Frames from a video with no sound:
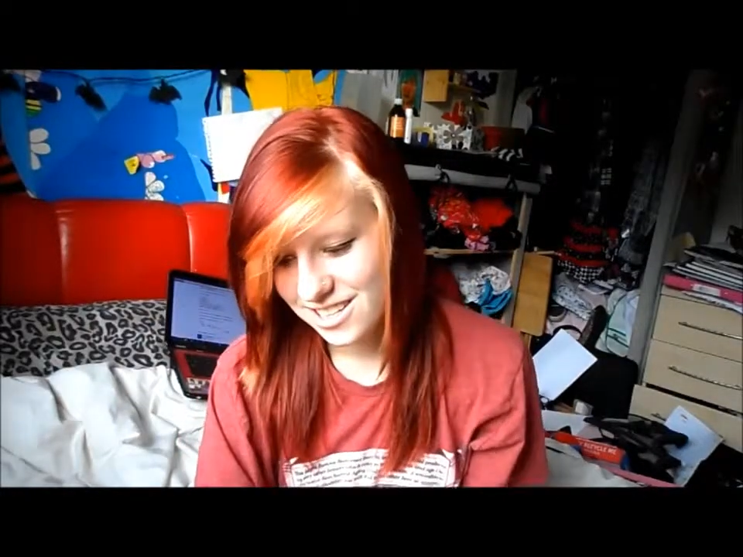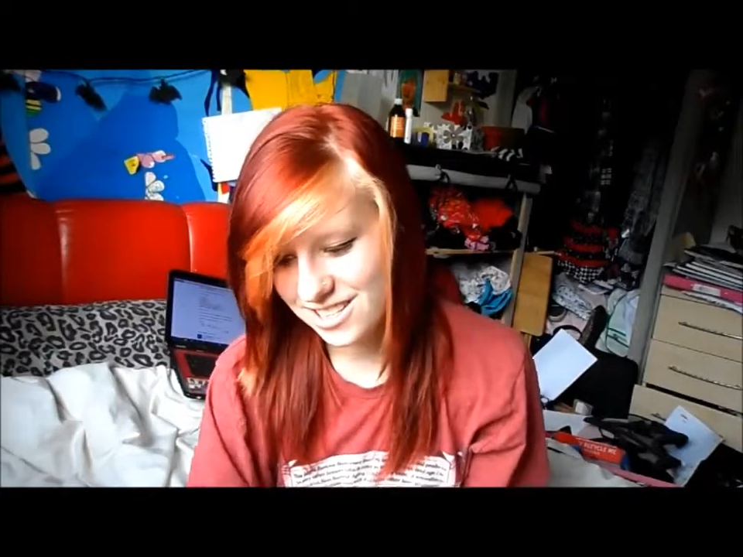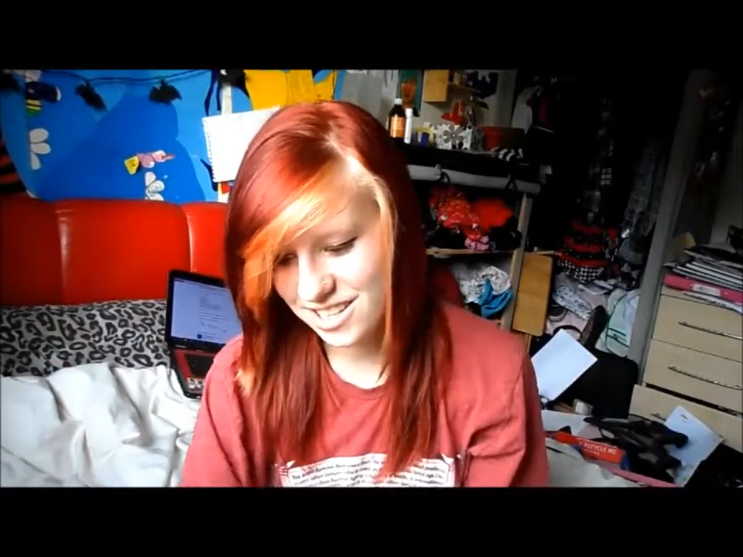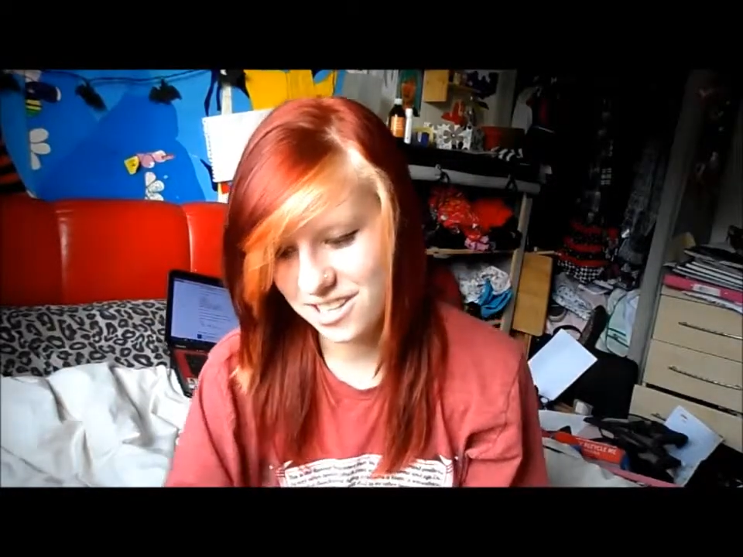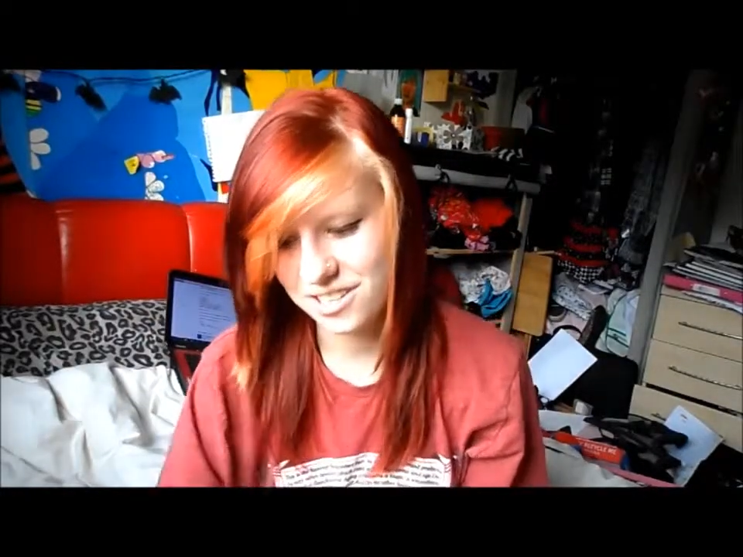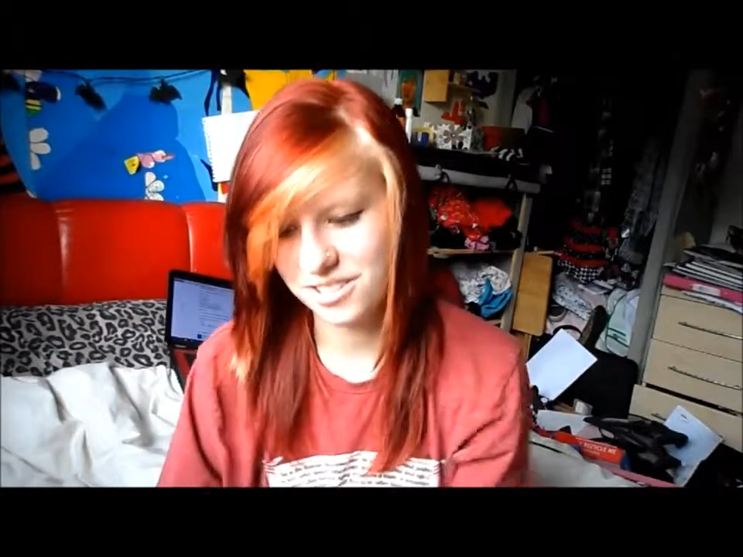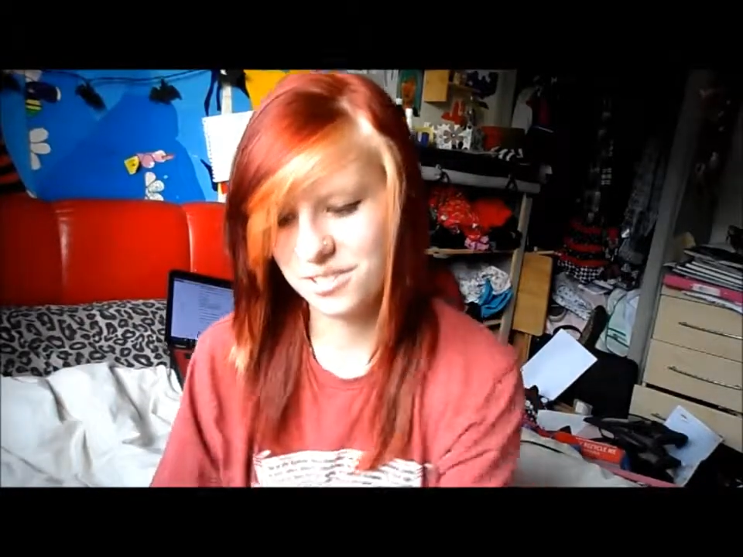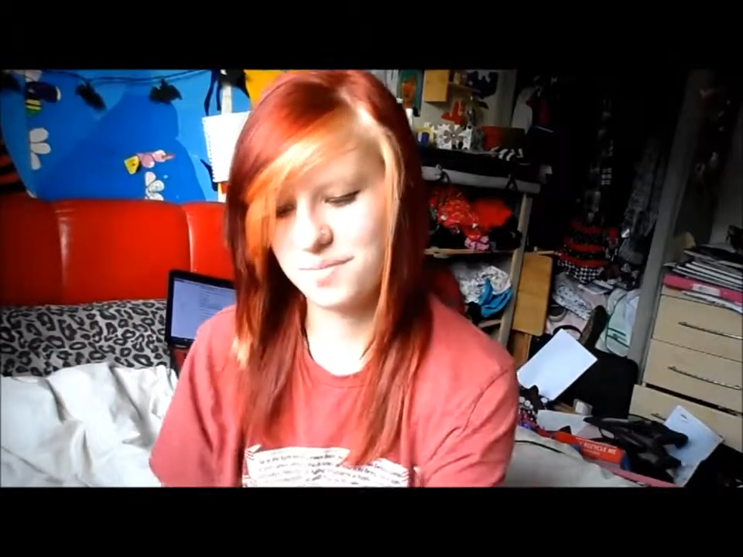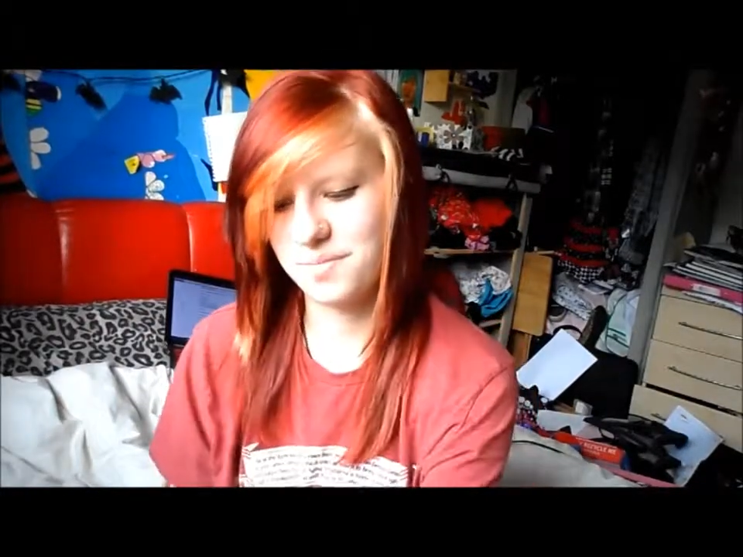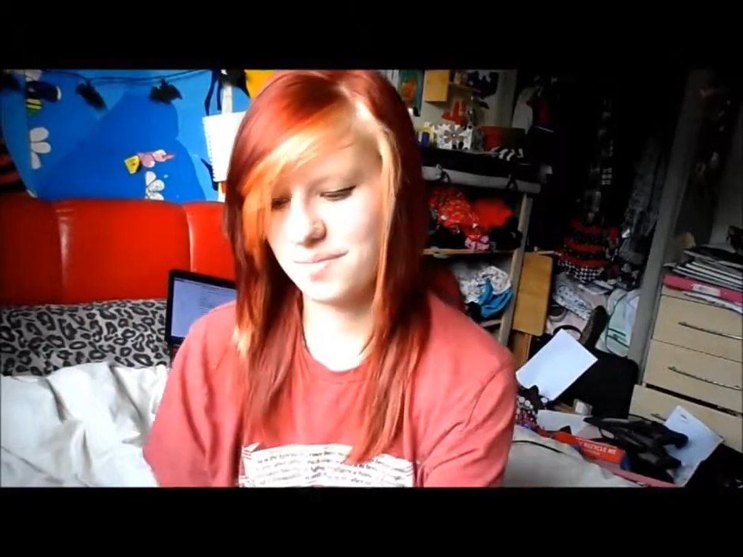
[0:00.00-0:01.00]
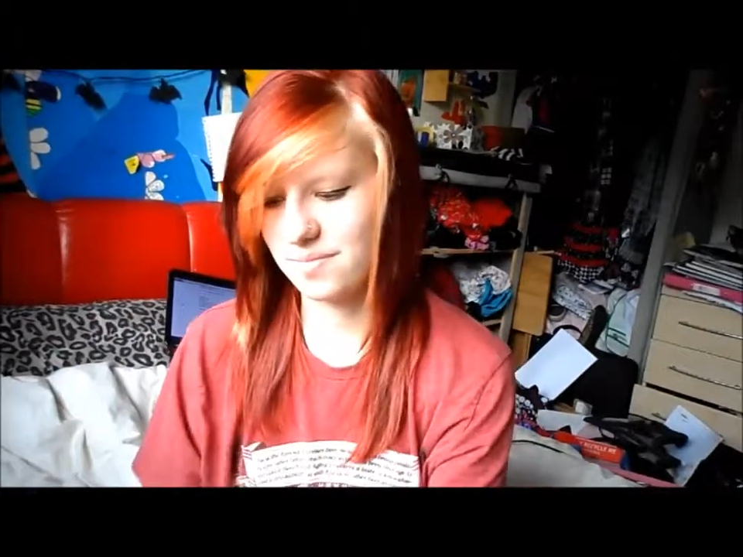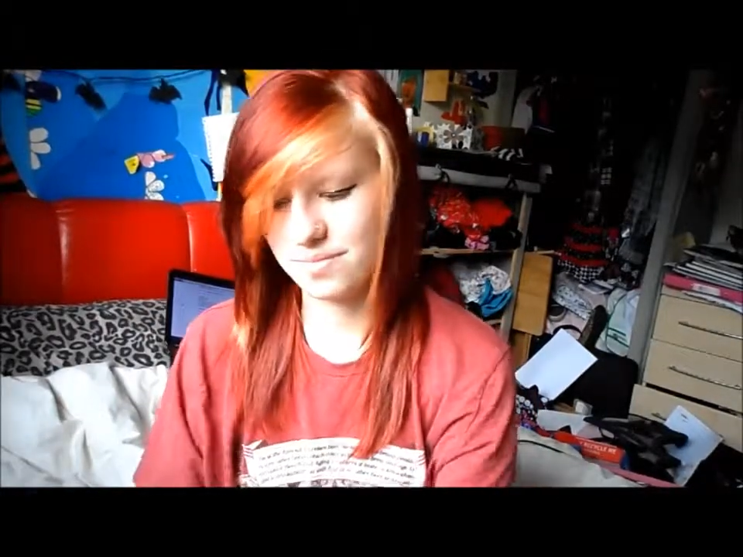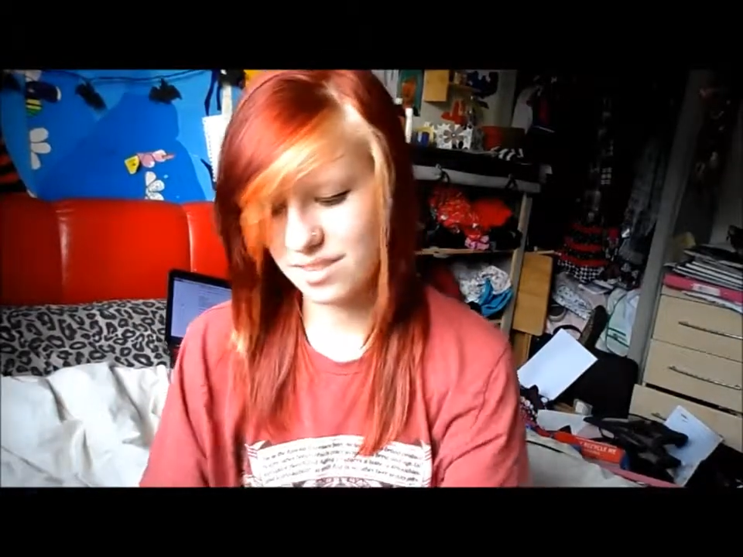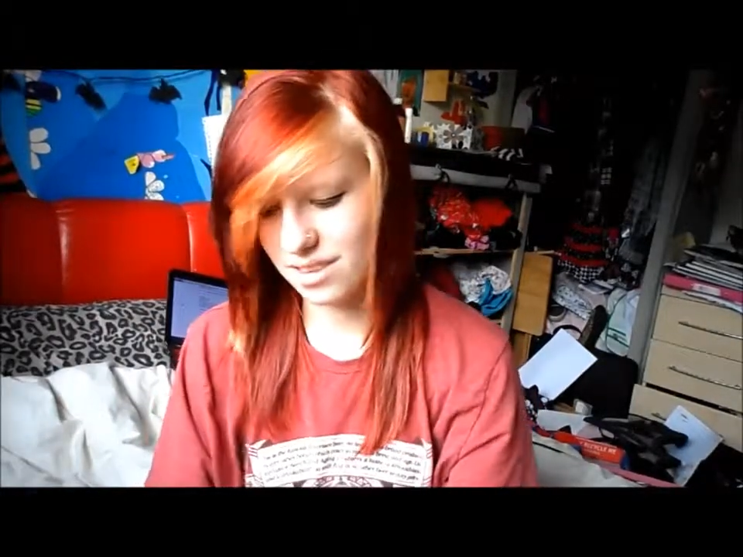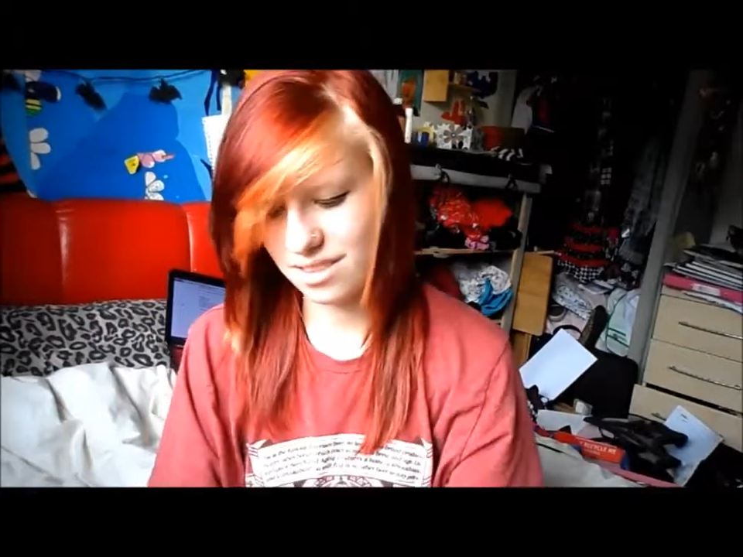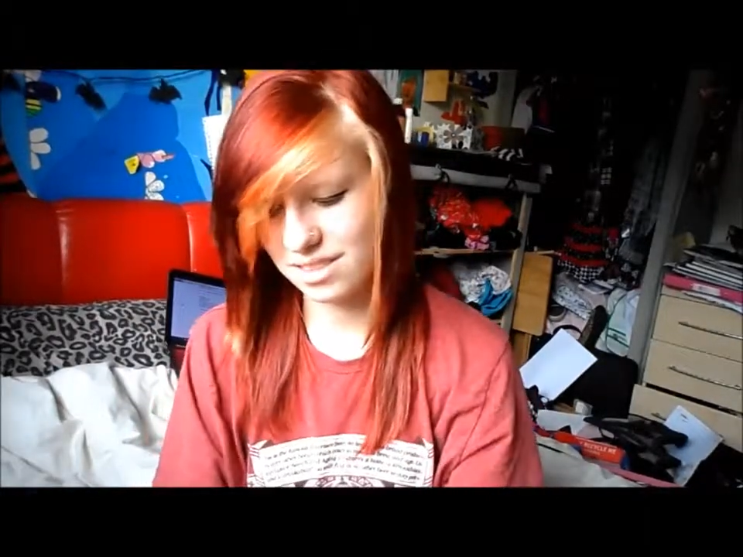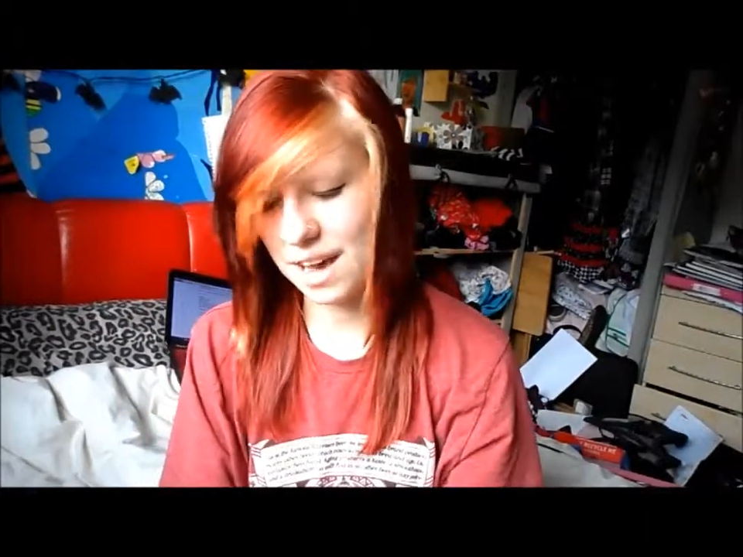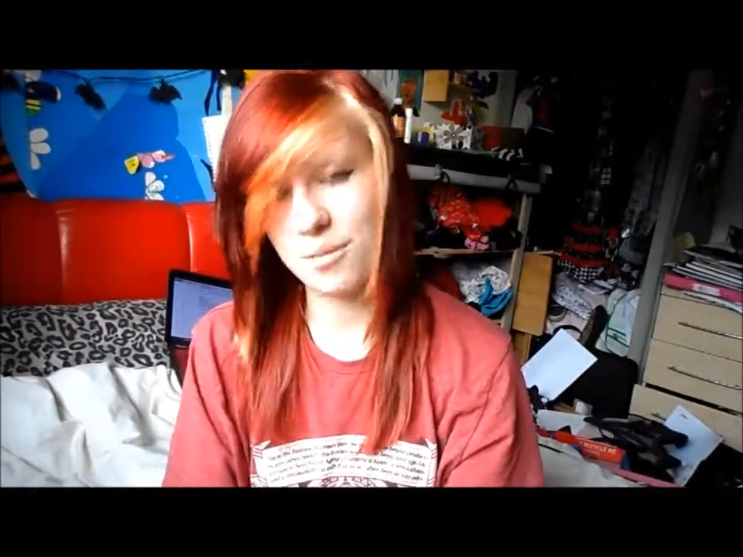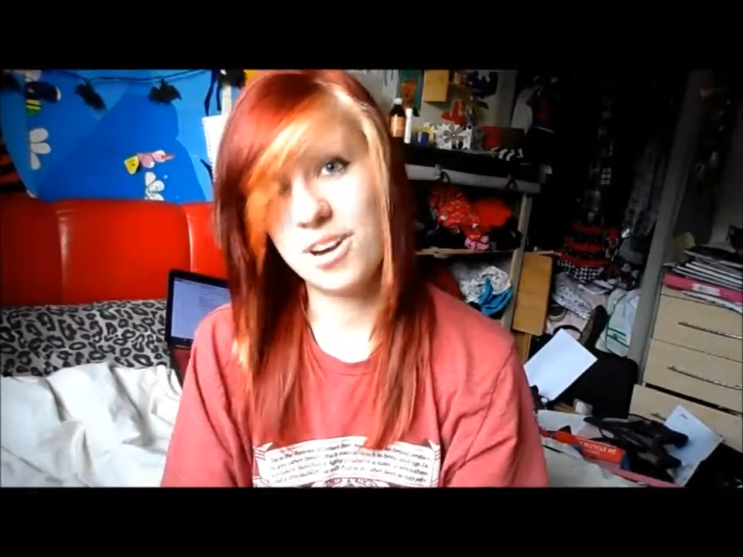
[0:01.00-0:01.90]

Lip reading: So that